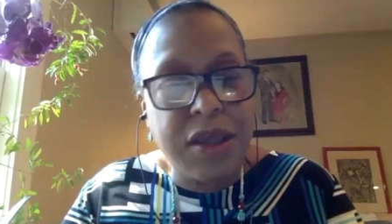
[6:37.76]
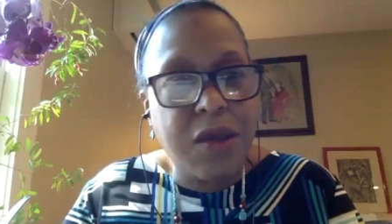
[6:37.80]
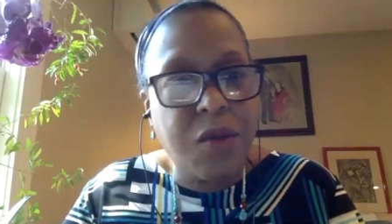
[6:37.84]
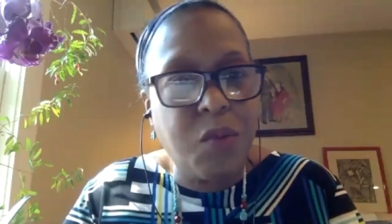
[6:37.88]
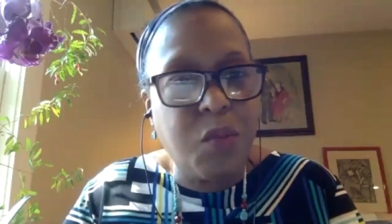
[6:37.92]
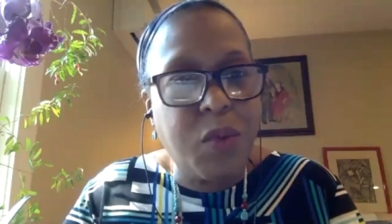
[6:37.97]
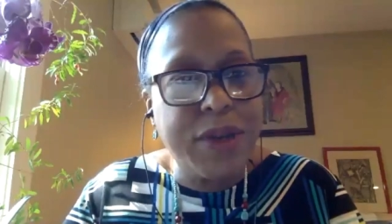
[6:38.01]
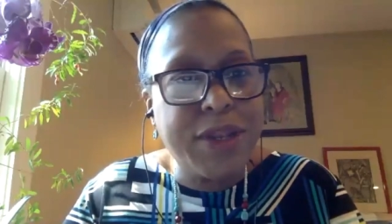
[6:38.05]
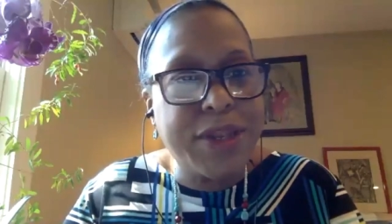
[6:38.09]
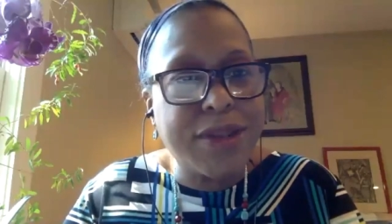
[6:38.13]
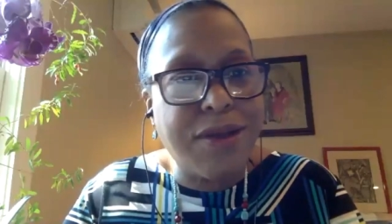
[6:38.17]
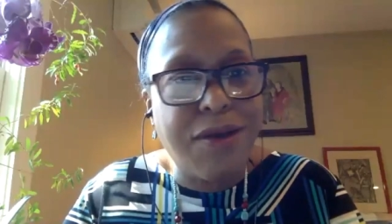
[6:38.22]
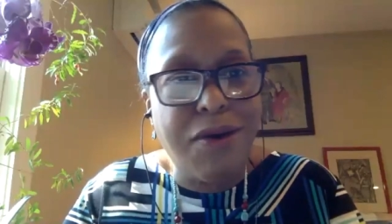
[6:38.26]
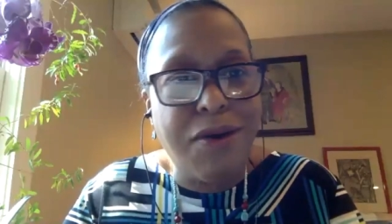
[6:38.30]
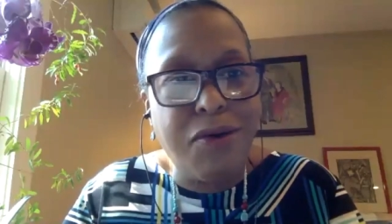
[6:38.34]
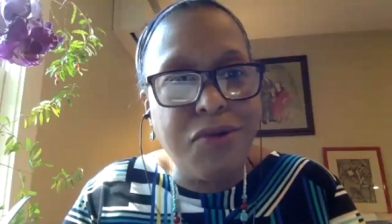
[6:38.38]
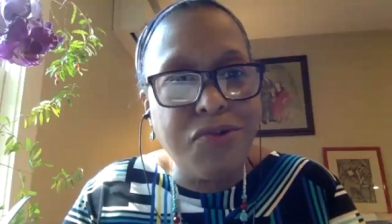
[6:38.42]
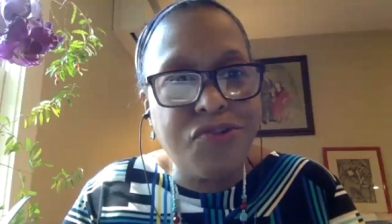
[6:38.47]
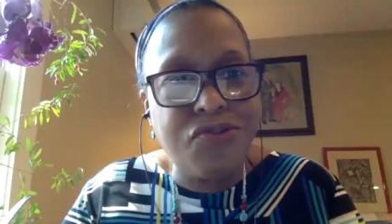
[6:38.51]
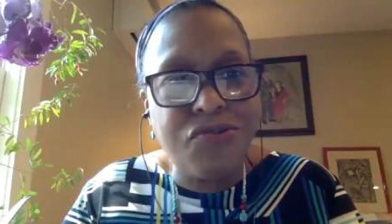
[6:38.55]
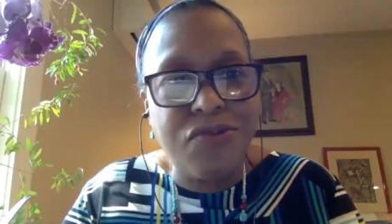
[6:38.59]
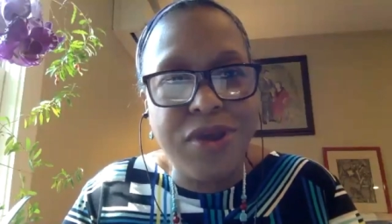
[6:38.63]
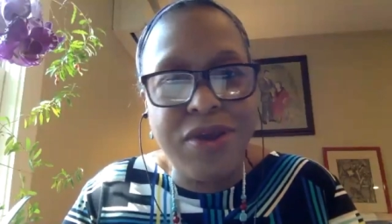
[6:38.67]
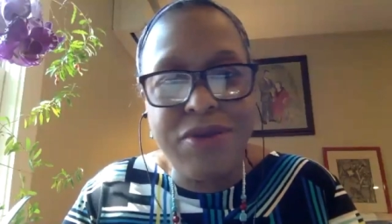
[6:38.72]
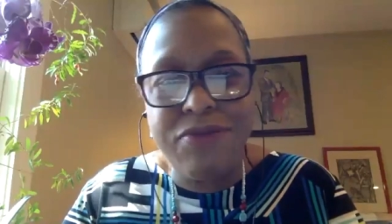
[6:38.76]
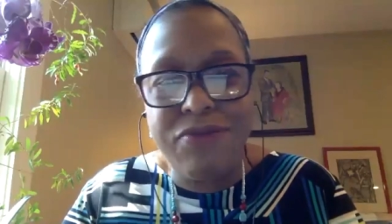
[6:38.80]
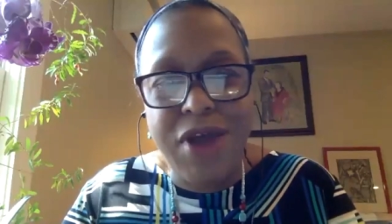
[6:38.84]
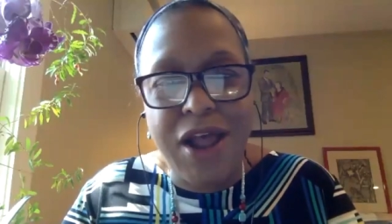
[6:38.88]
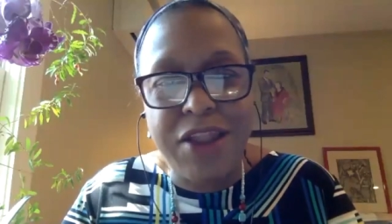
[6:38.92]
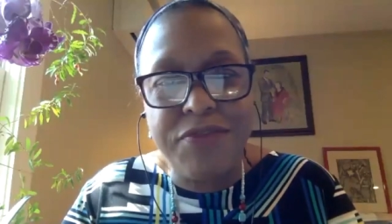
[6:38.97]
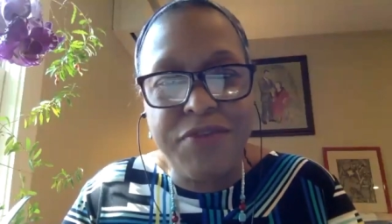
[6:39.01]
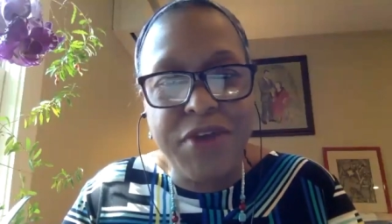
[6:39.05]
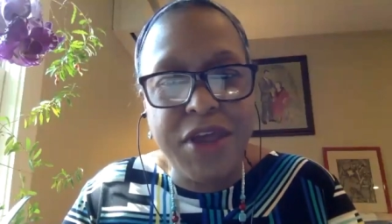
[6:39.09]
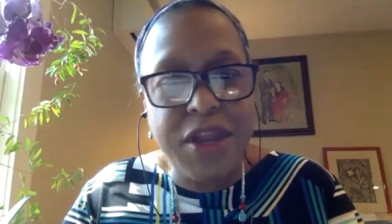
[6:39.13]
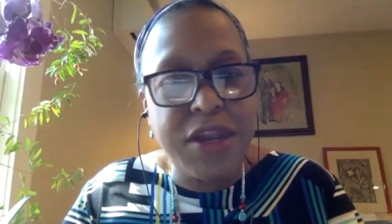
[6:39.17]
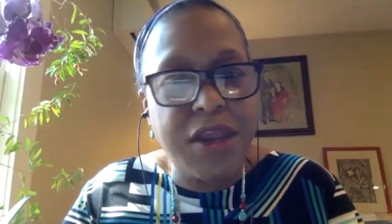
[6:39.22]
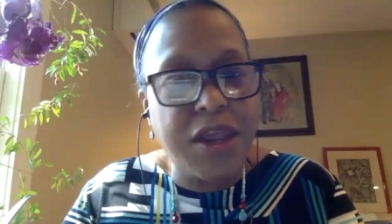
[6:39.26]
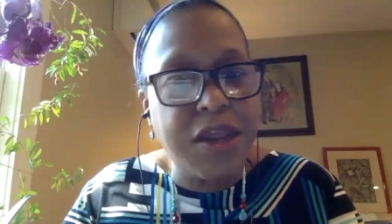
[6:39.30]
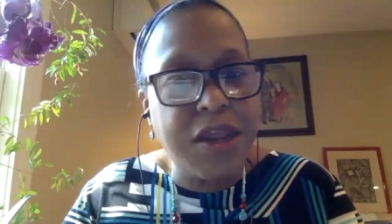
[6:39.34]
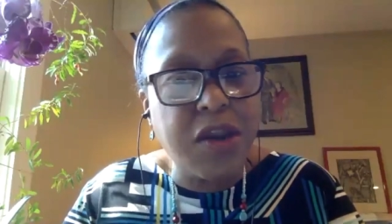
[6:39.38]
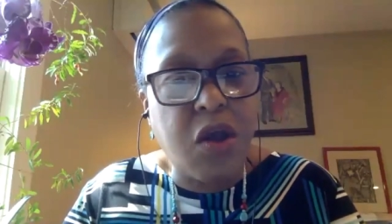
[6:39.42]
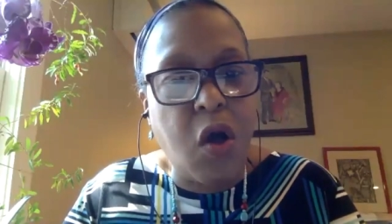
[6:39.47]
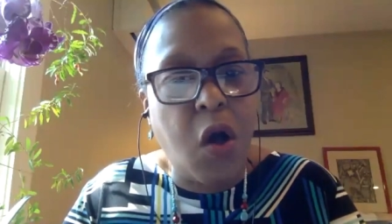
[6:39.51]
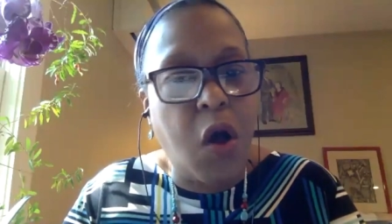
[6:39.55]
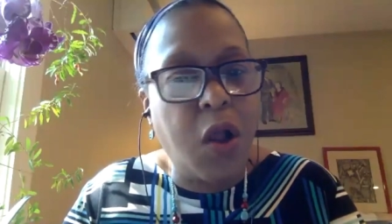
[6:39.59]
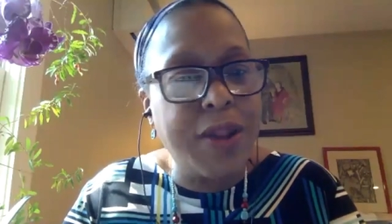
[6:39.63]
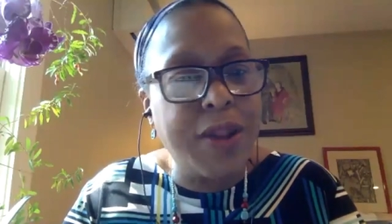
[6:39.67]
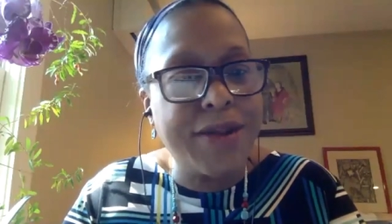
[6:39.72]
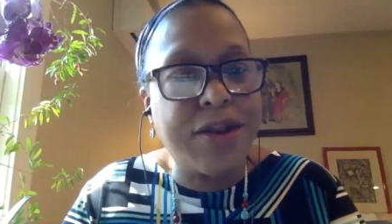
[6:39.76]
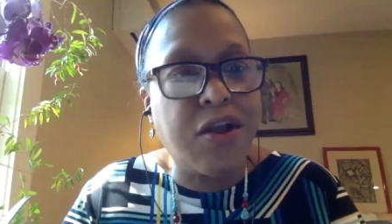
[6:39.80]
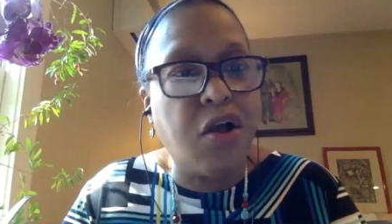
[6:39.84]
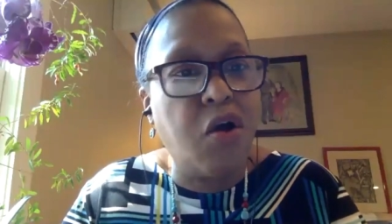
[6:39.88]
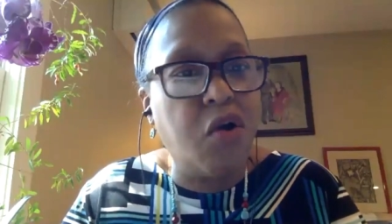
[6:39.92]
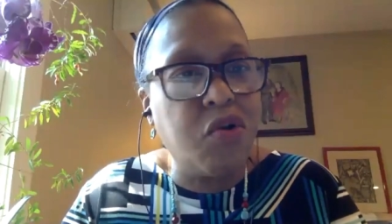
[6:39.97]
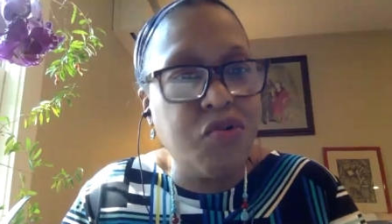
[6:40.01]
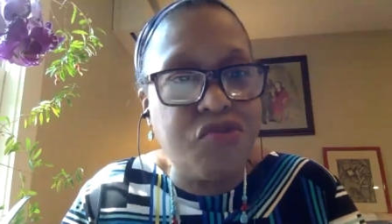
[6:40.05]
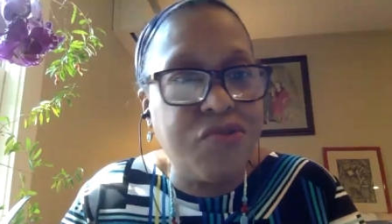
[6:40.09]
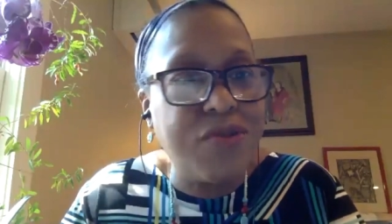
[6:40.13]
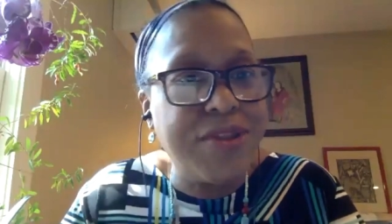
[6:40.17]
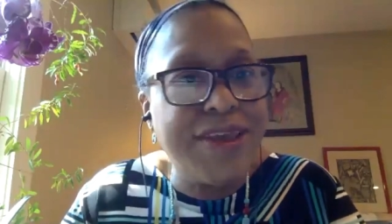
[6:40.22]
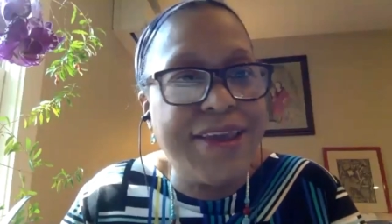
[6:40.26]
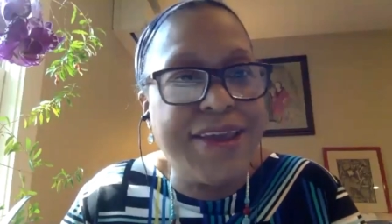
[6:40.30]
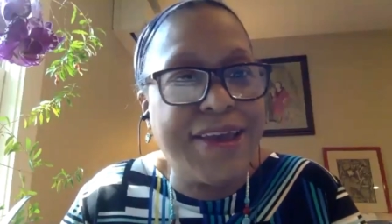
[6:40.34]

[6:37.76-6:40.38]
what's culturally relevant and call it culturally